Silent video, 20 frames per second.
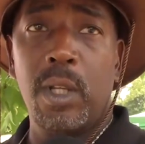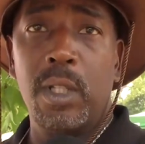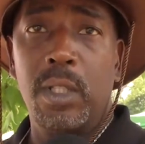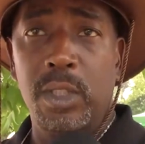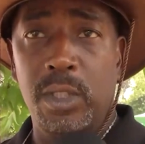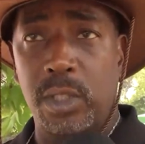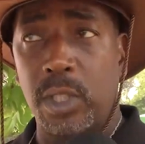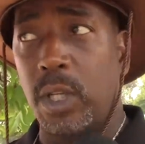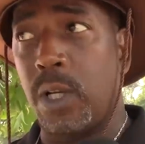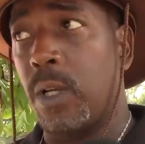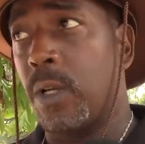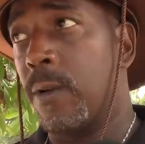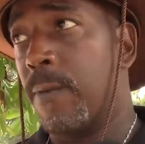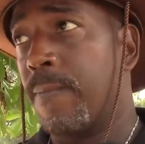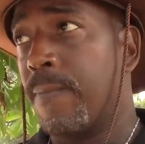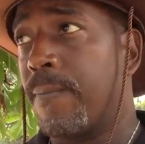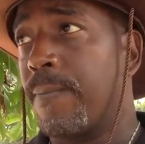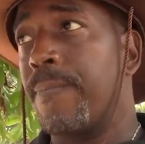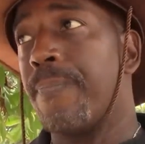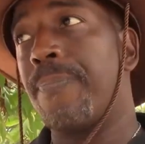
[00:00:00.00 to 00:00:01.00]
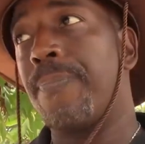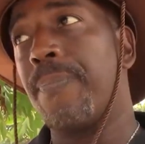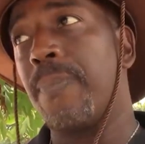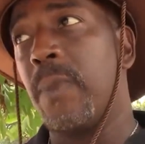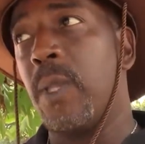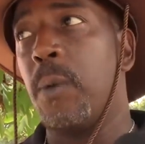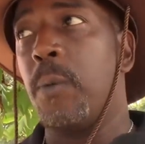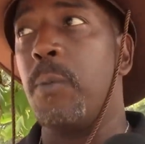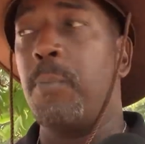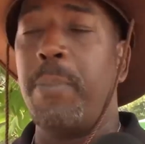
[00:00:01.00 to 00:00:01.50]
So,
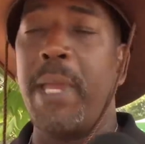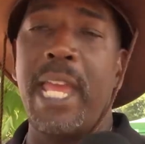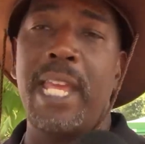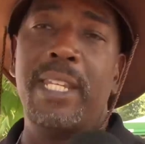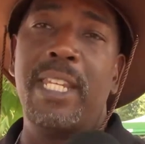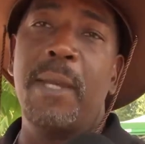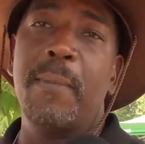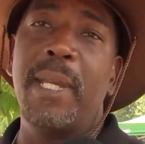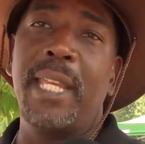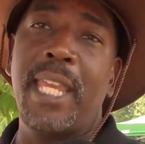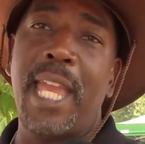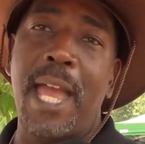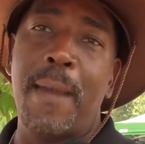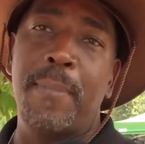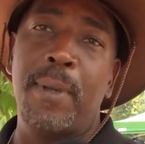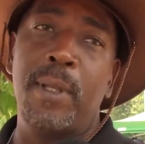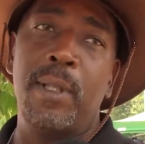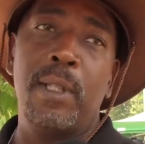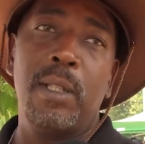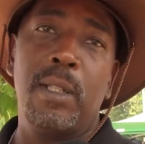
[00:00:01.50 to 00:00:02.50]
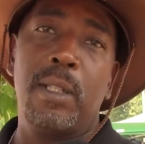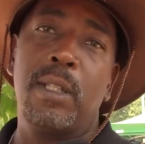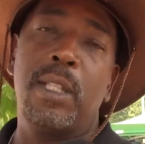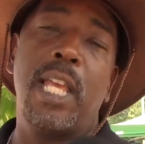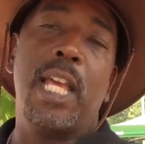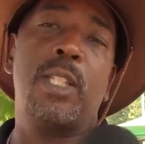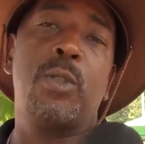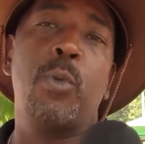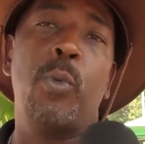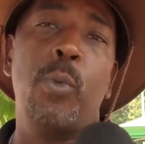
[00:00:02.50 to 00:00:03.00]
pandemic happened.
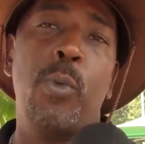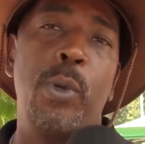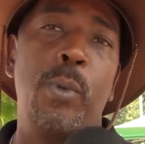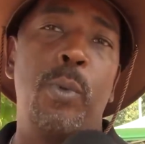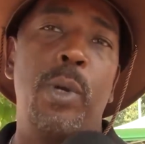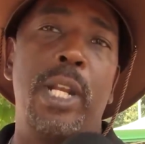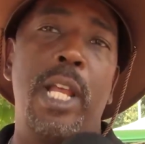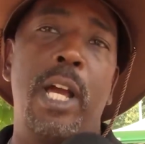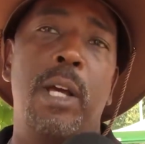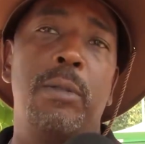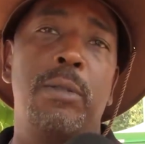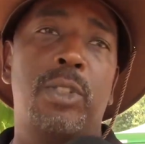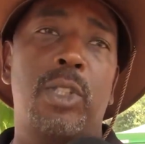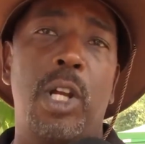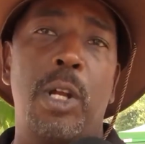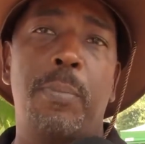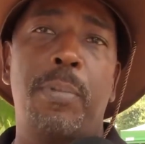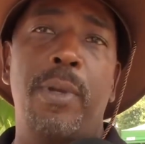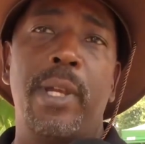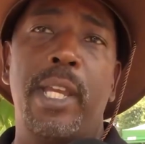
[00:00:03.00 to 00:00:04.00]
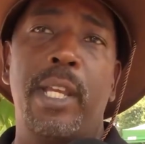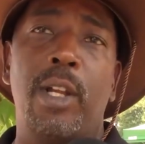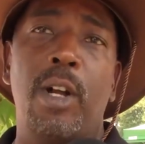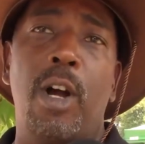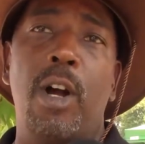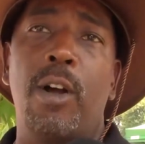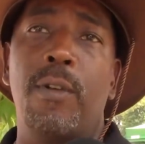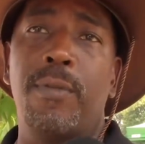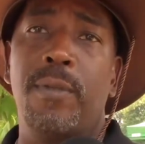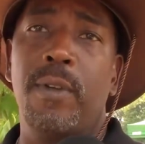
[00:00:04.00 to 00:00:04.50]
That's when we went out and started playing
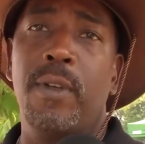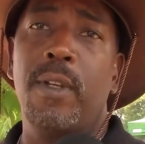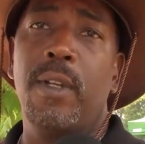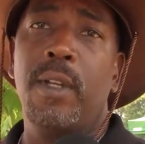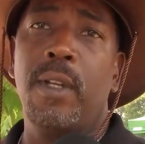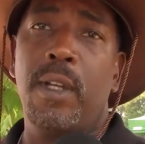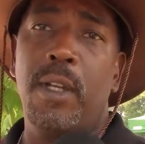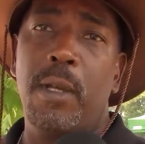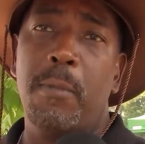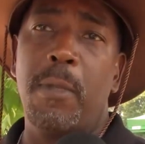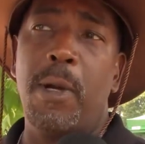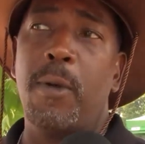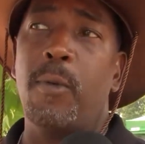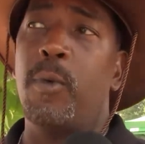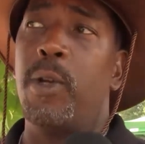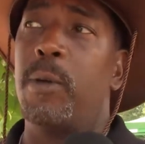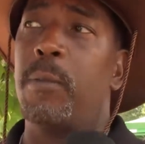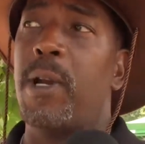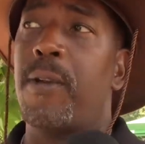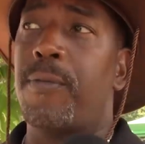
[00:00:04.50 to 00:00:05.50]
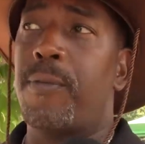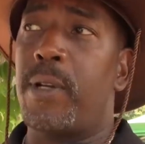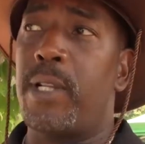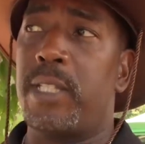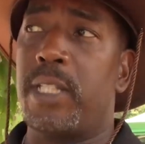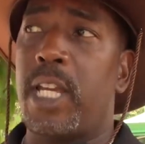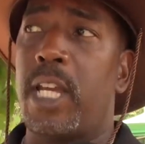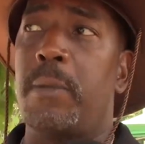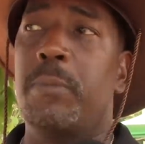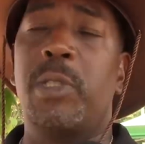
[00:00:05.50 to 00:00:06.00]
golf. My, one of my friends
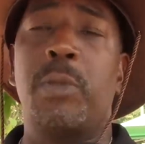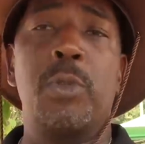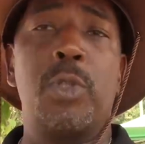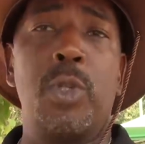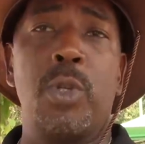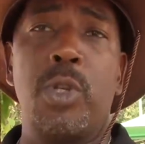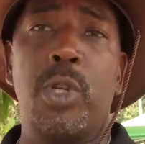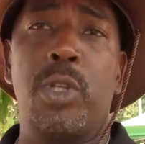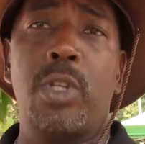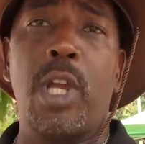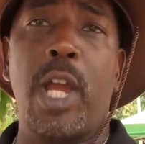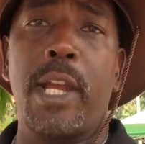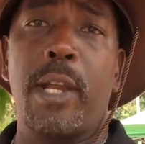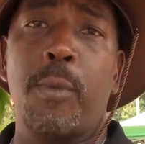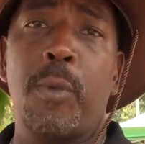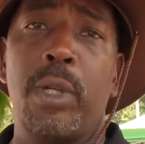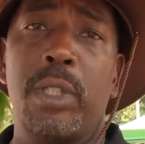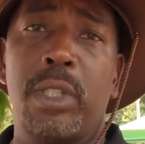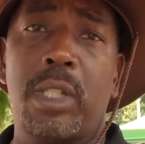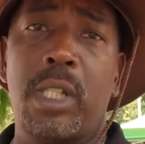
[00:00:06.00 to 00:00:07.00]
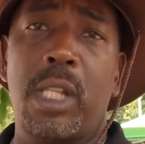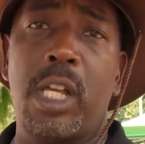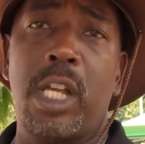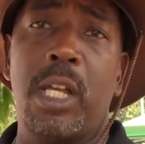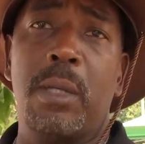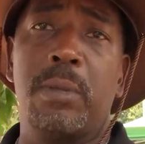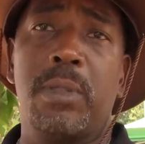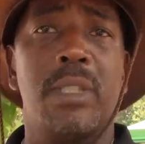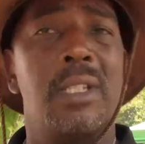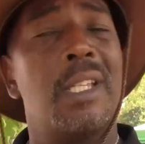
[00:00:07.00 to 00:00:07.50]
got him some junior Tiger Woods
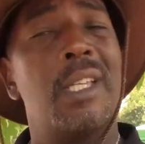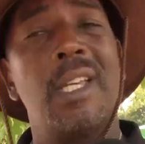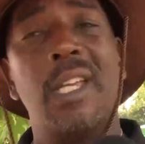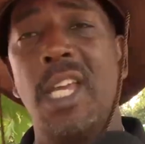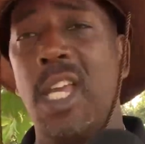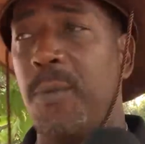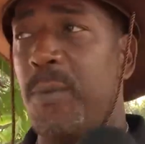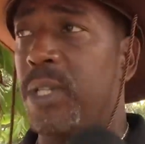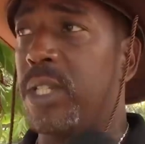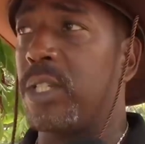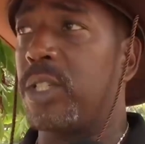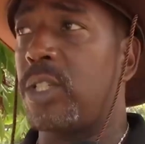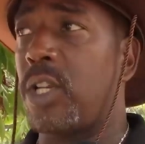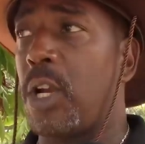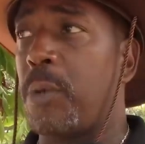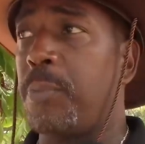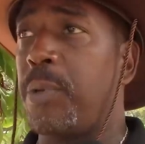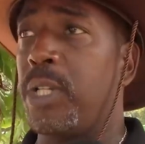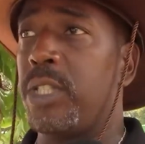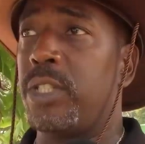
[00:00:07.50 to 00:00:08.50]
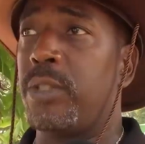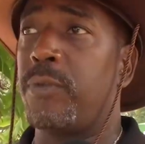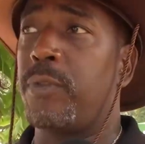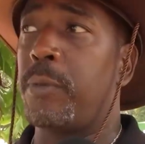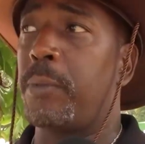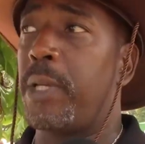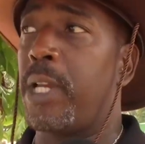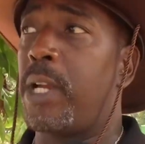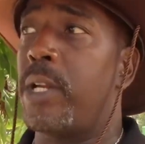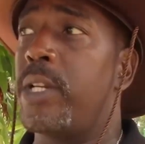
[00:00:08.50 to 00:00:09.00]
clubs, and we just started pushing
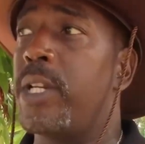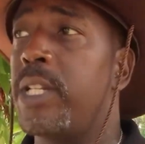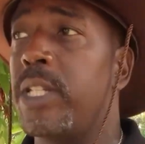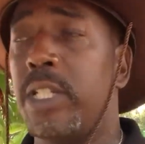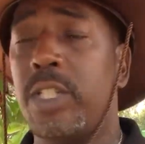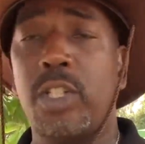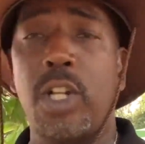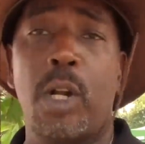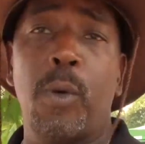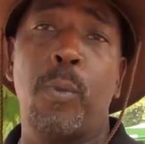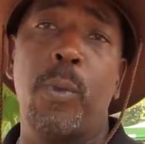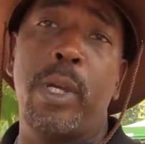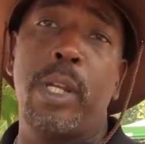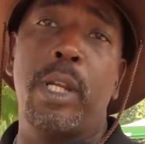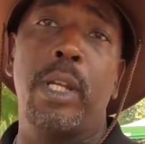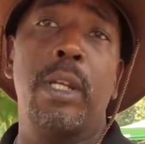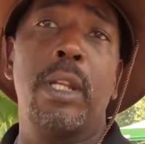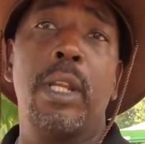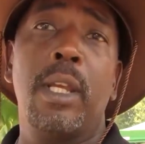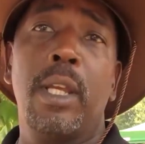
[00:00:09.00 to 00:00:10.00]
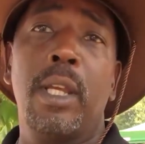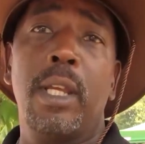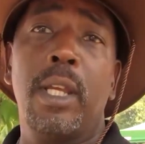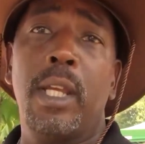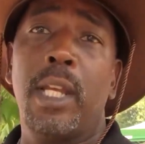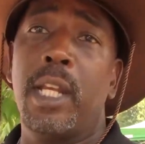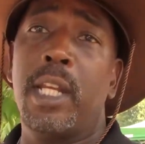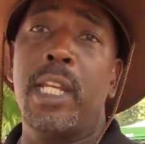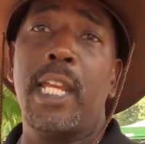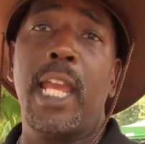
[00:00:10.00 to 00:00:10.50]
from there. He just started winning,
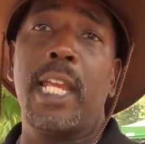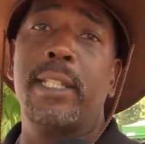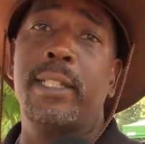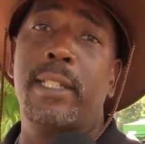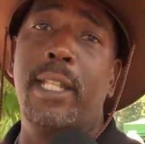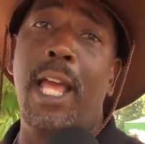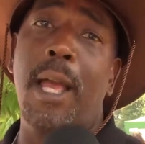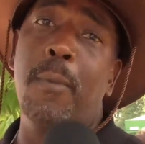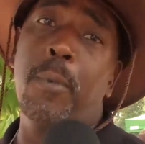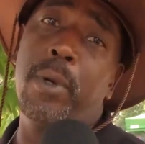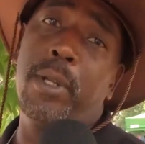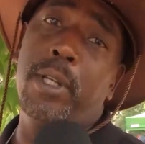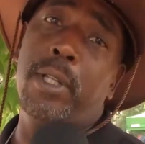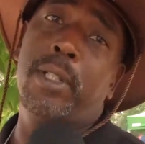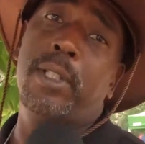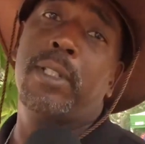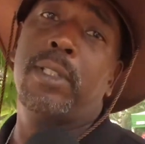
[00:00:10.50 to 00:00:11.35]
and he ain't stopped winning.